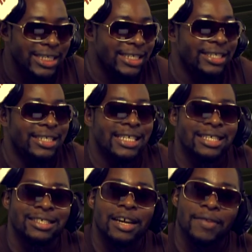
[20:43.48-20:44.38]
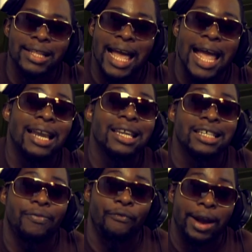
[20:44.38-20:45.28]
distances and stuff like that, it
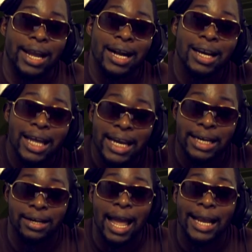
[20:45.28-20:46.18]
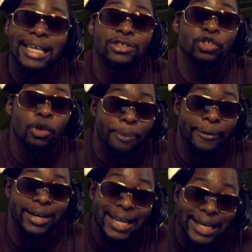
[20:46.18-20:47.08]
looks freaking clean. Like, it's
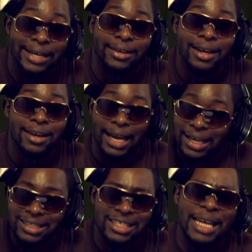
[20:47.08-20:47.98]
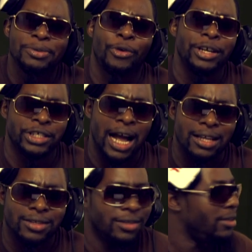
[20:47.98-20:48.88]
super clean. Like, look at the damn
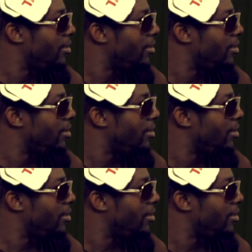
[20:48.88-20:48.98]
screenshots.